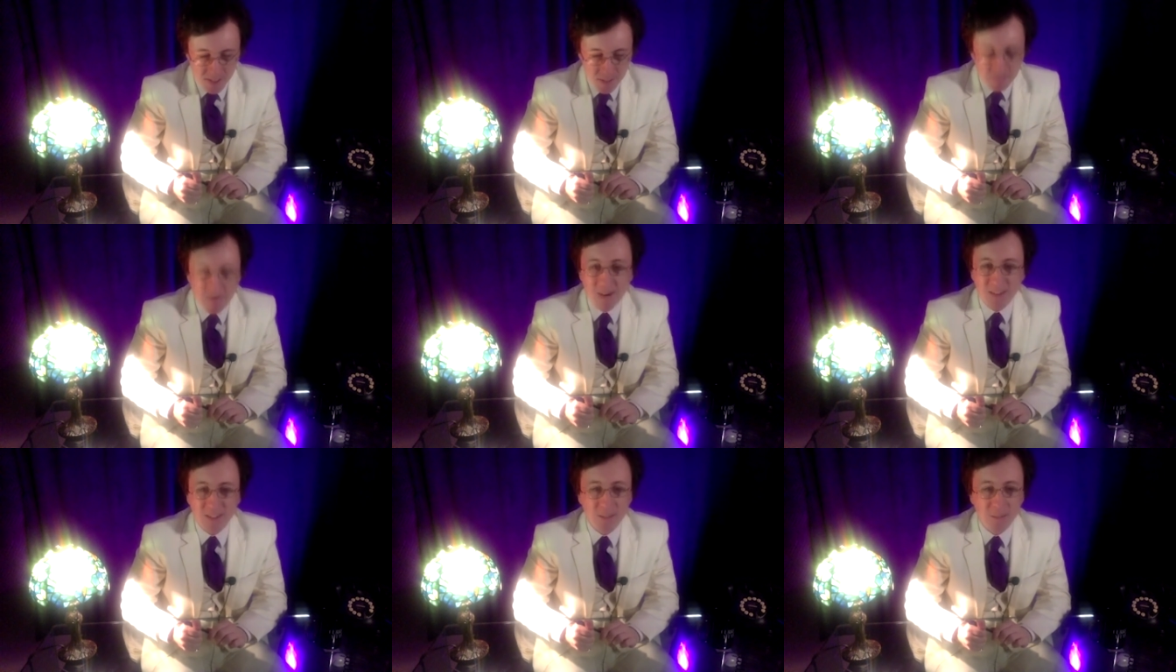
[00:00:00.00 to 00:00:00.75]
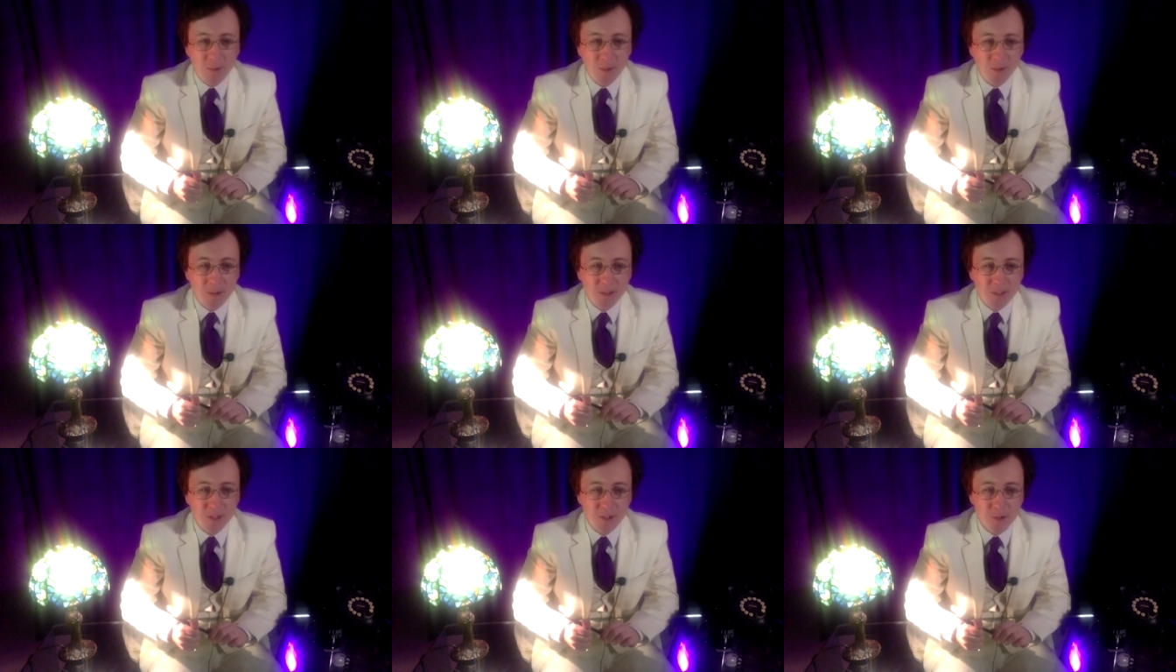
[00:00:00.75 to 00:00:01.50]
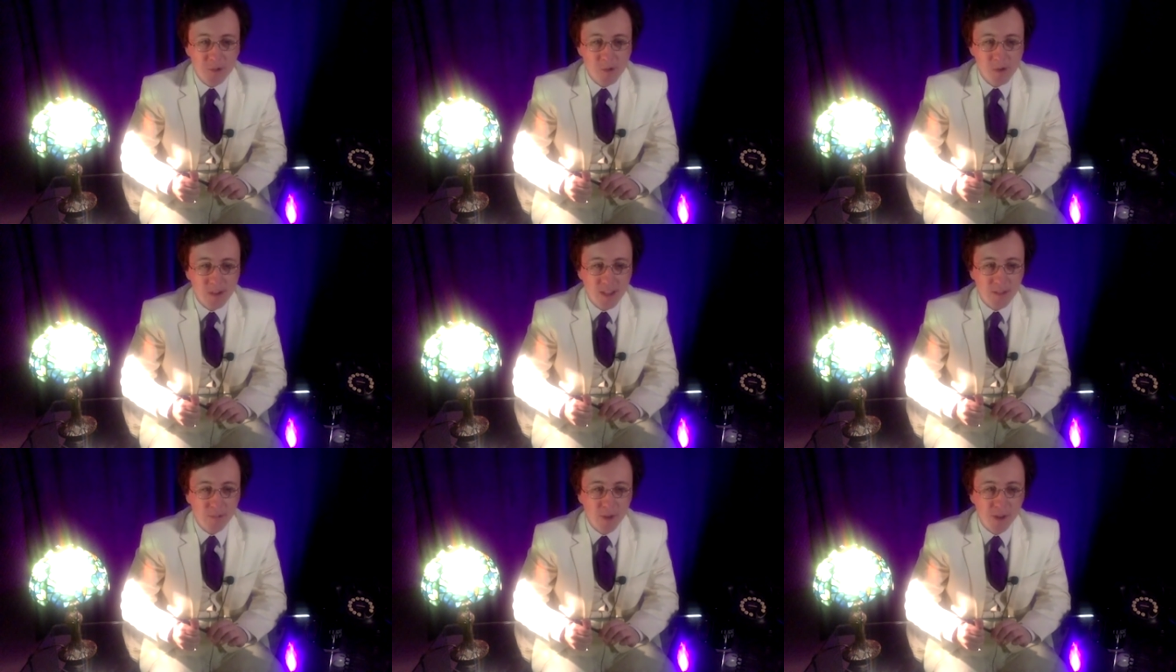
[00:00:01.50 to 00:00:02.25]
impossible to
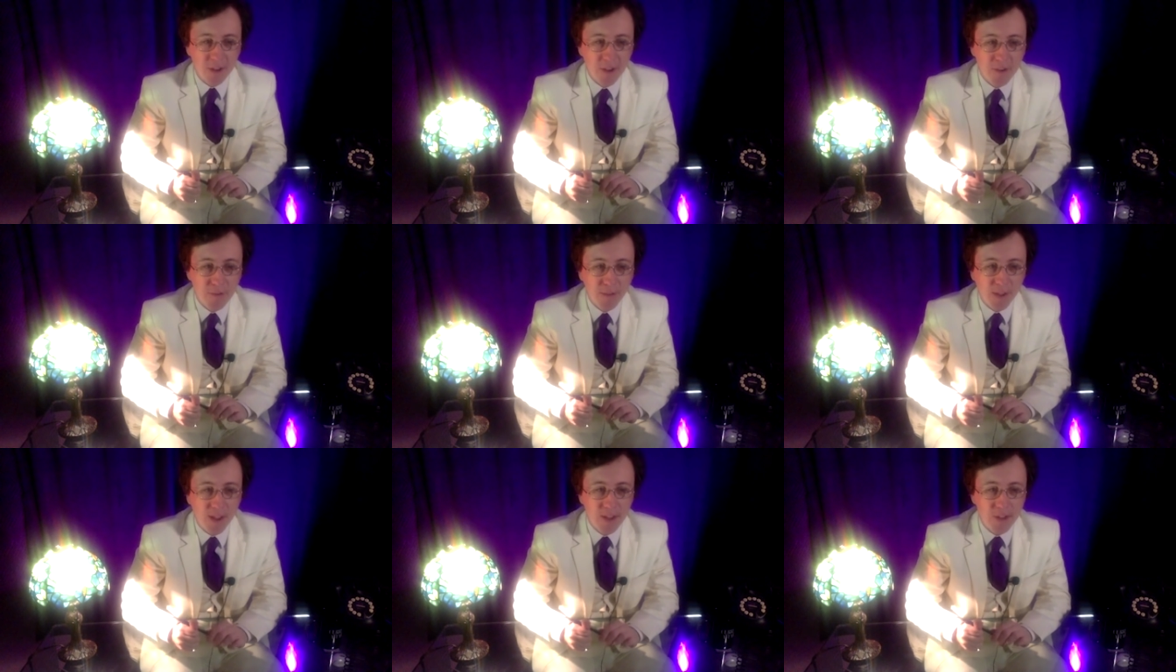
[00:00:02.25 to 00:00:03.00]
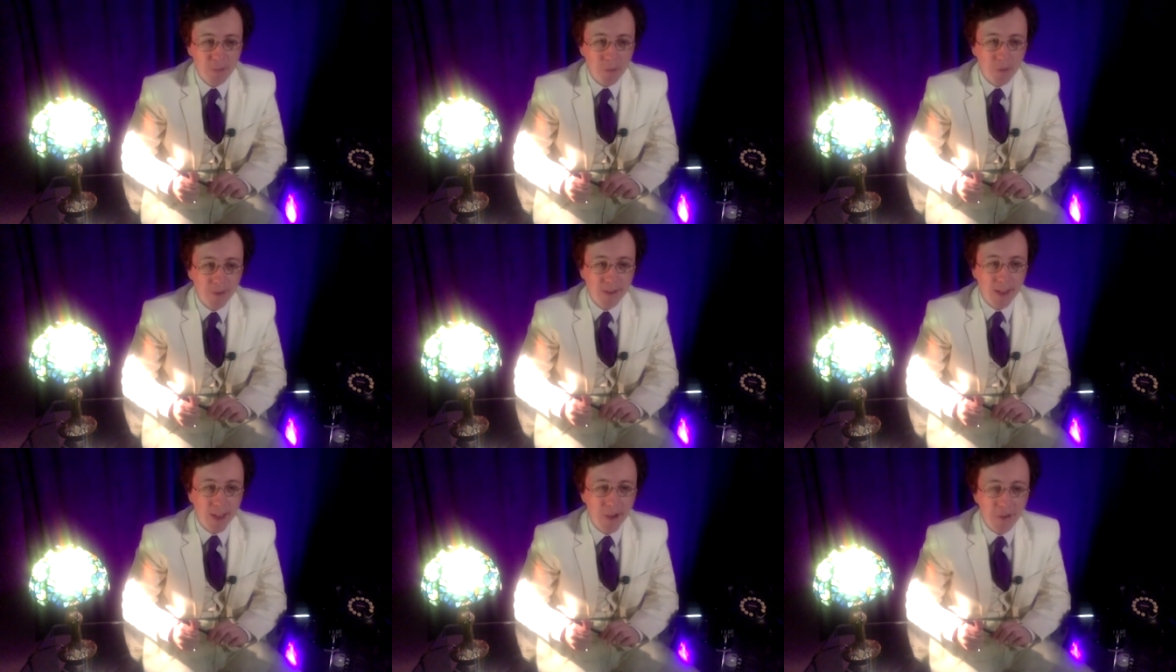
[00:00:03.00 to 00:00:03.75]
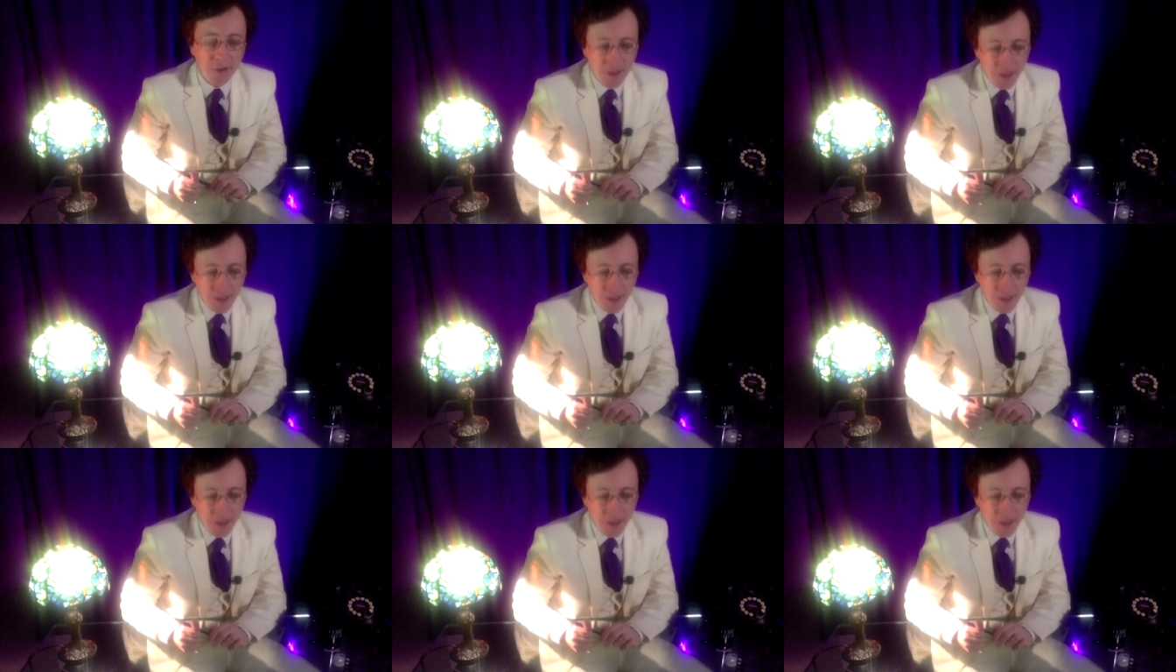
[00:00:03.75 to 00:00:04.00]
get rid of. And you point out